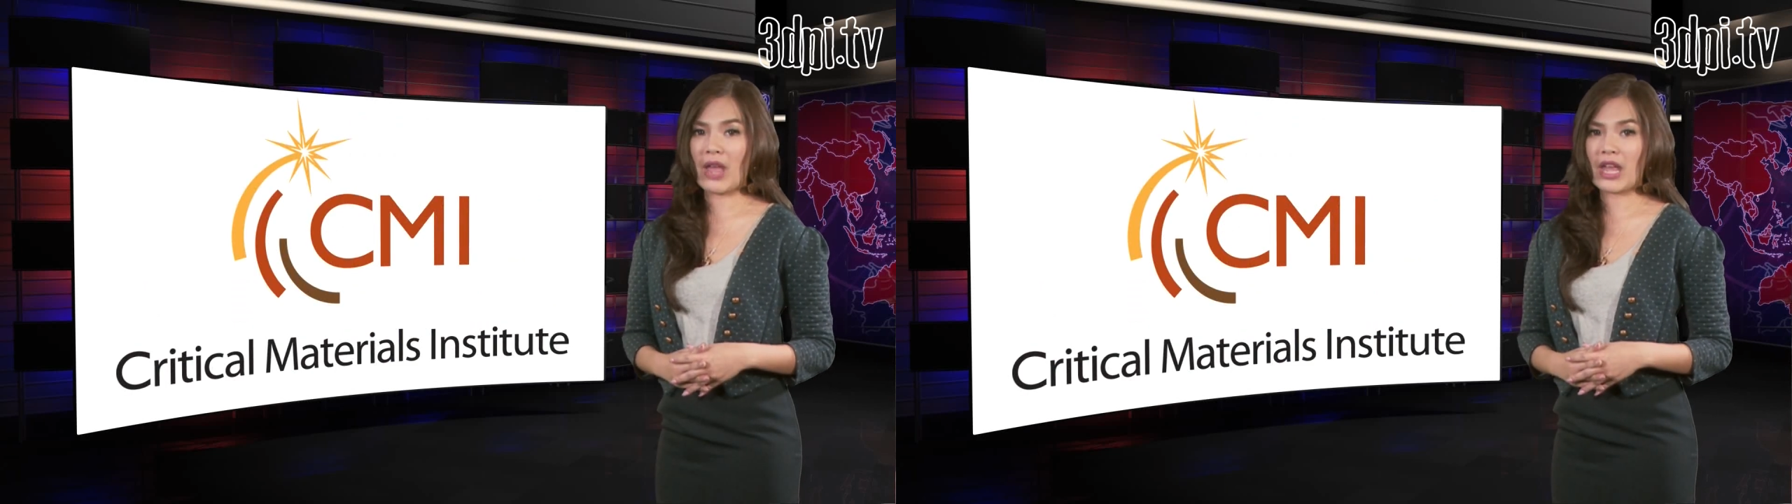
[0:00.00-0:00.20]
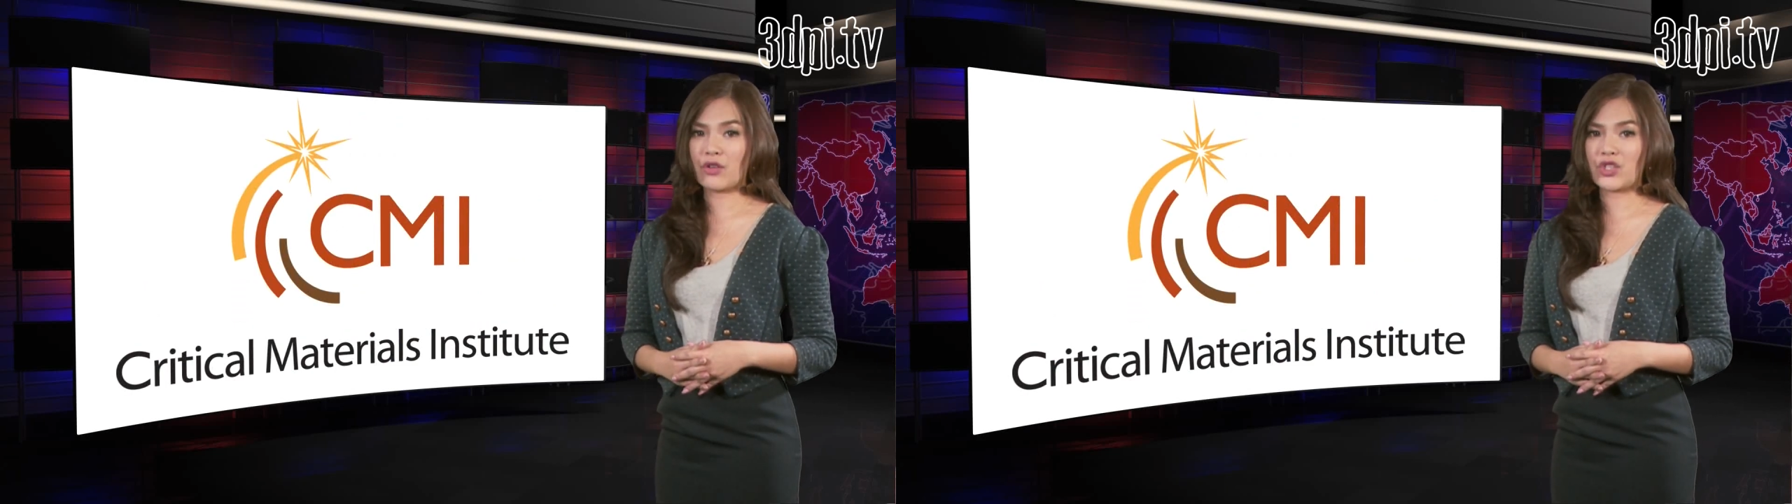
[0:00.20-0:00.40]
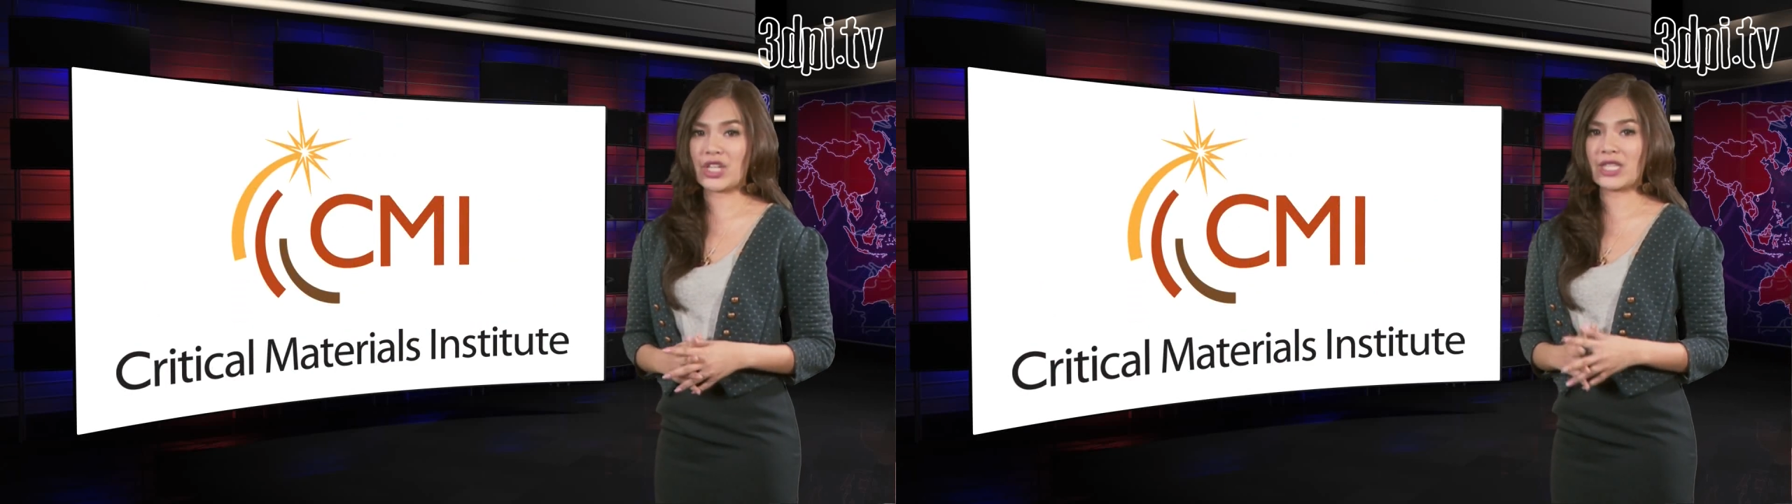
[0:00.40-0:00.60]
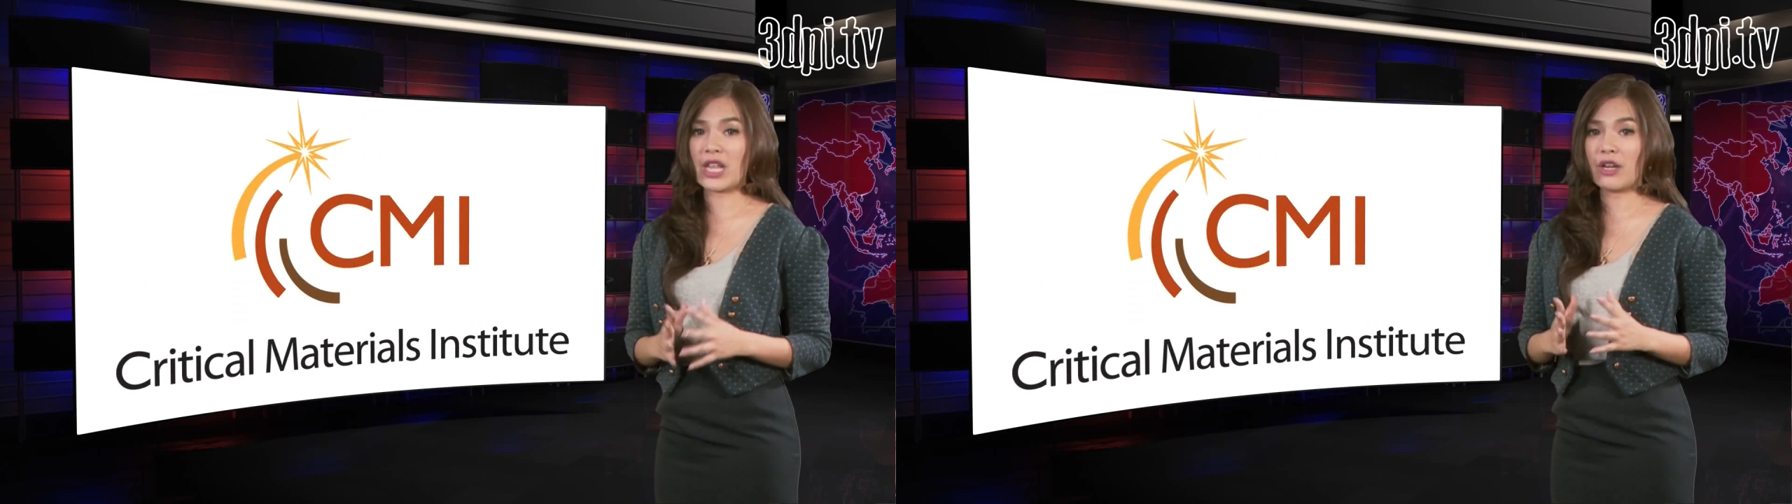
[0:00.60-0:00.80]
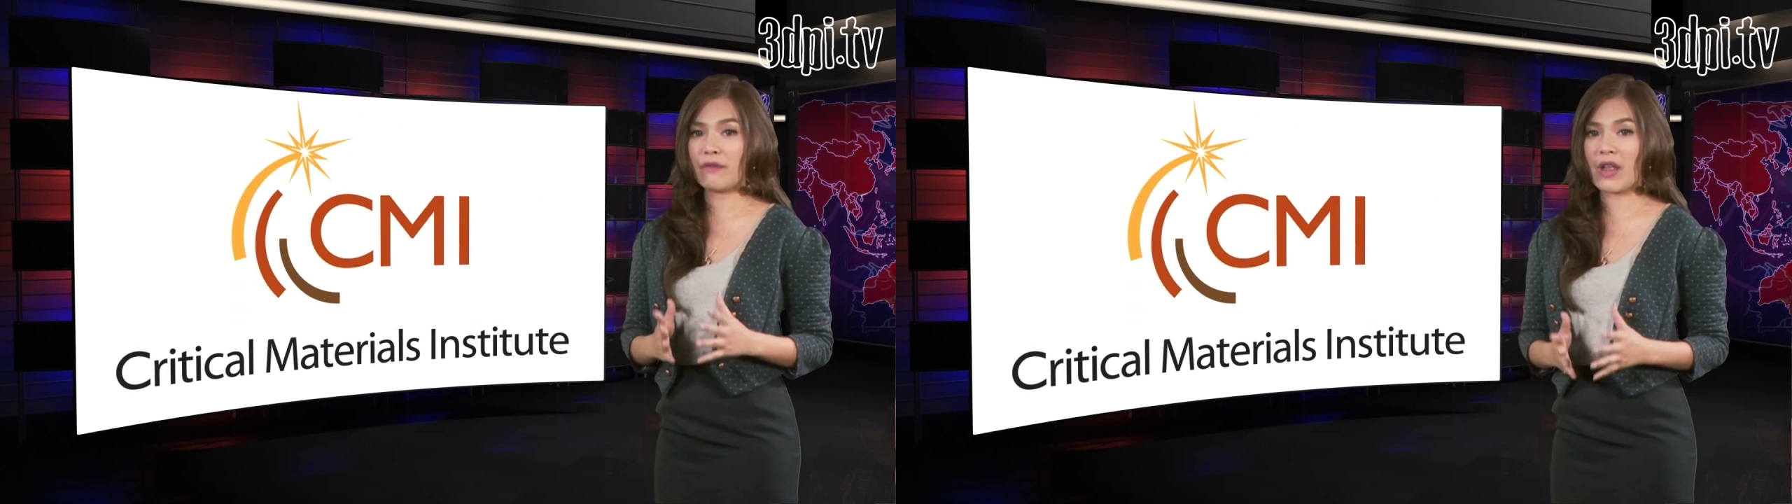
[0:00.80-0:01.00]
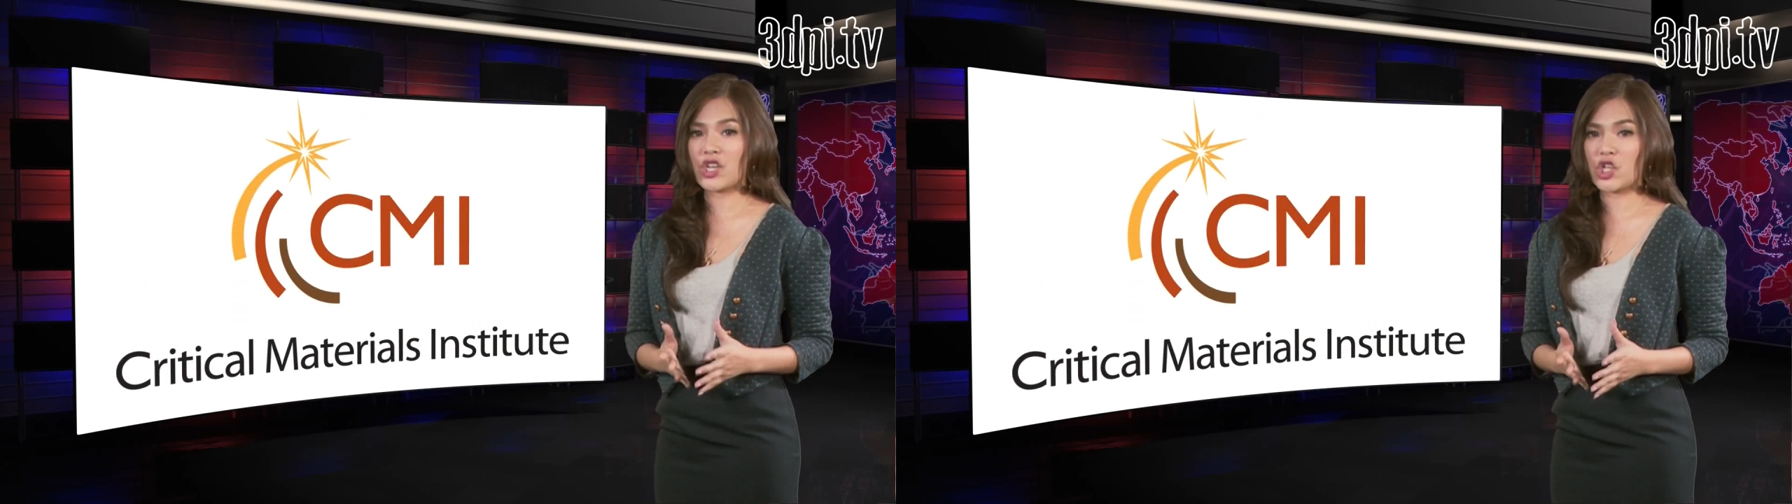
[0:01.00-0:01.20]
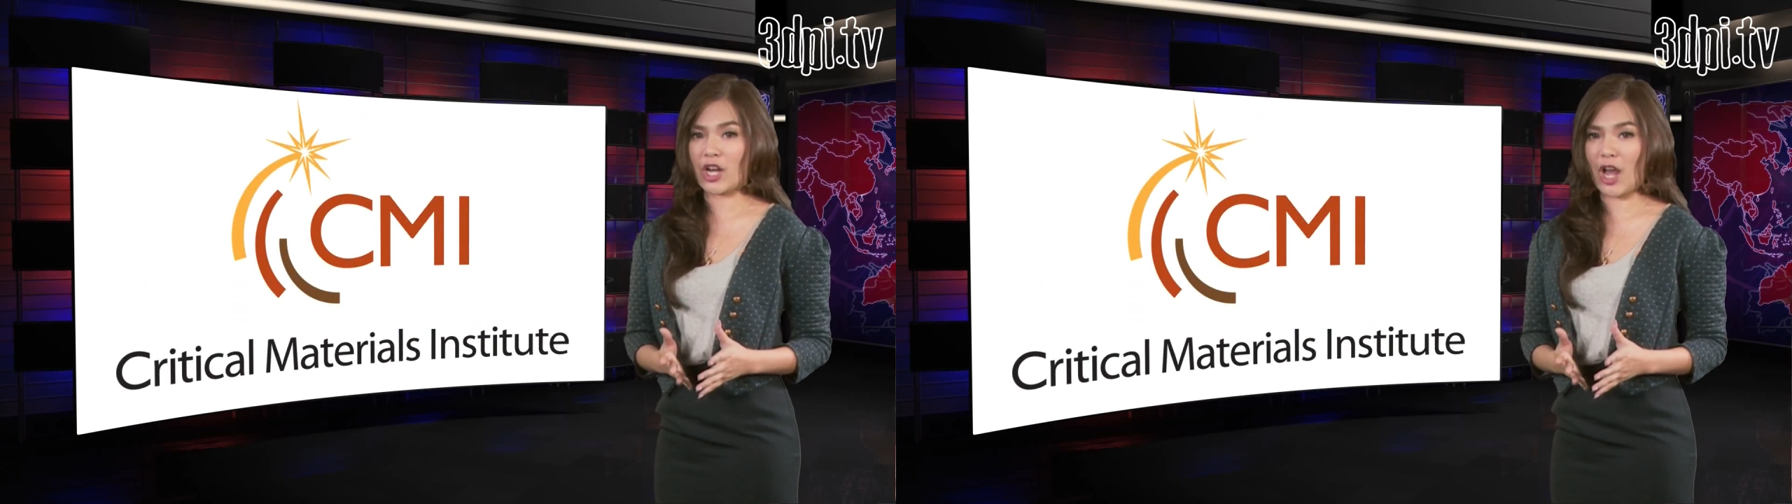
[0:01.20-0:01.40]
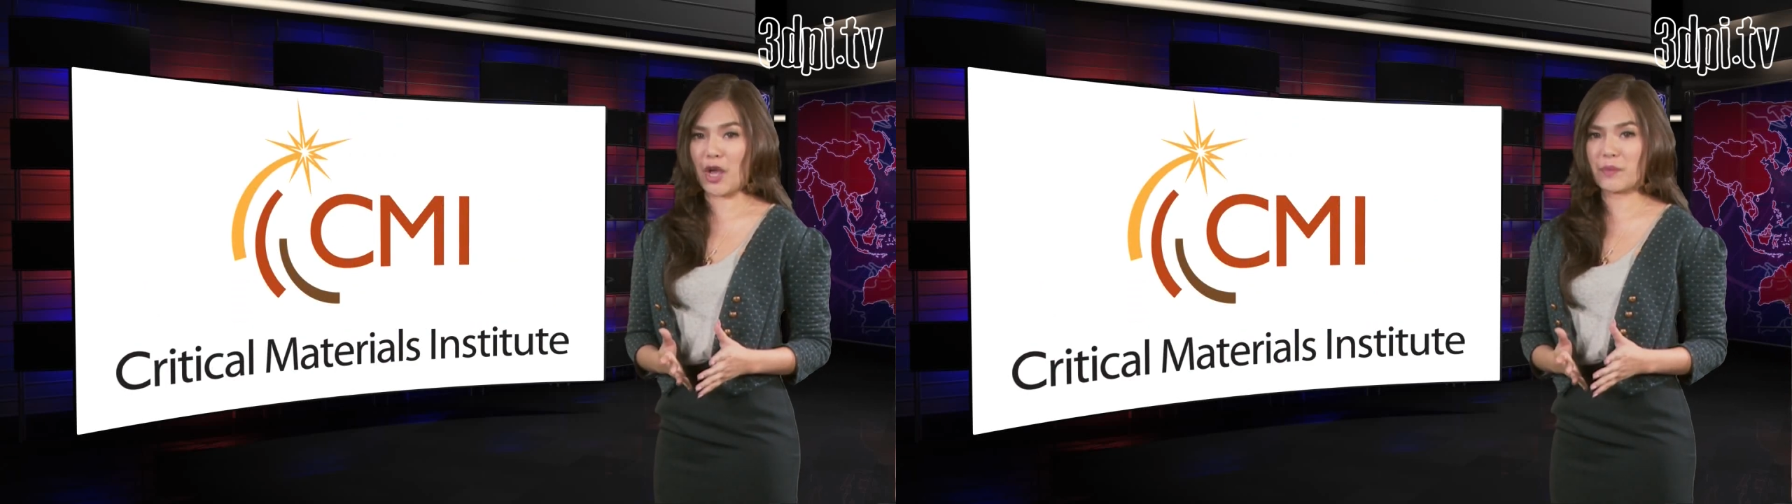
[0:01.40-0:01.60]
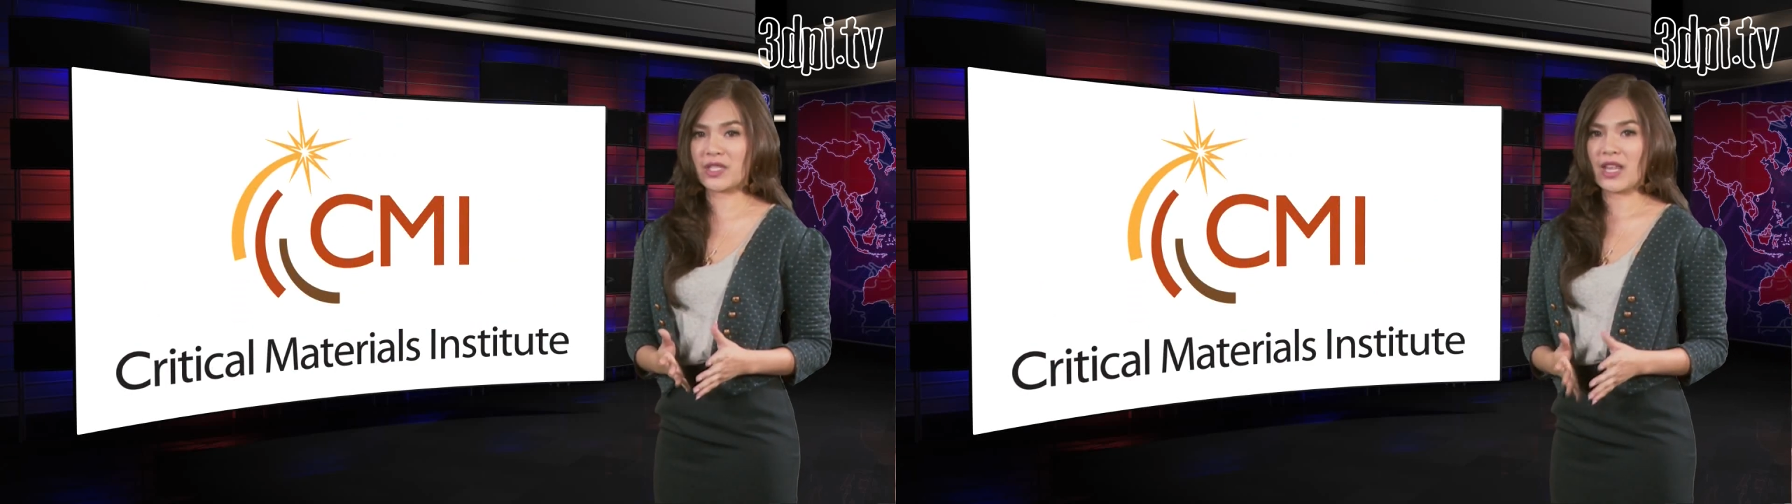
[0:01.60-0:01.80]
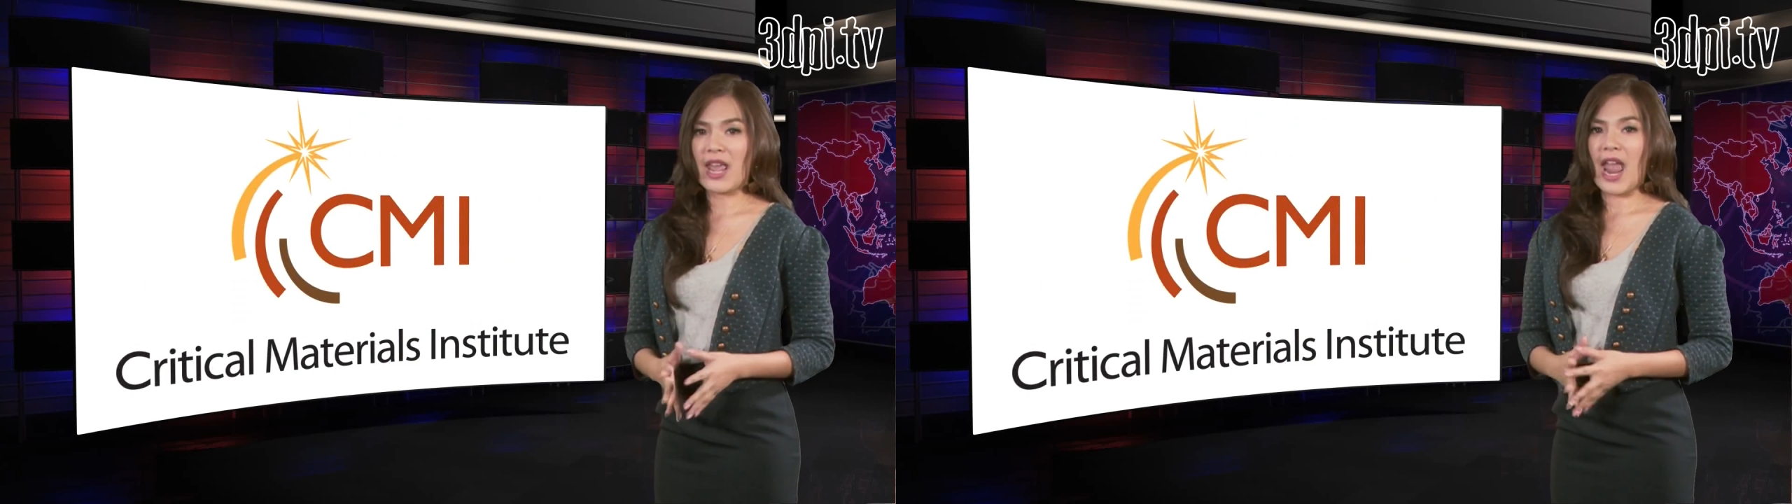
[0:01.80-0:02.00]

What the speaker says: Energy's Innovation Hubs,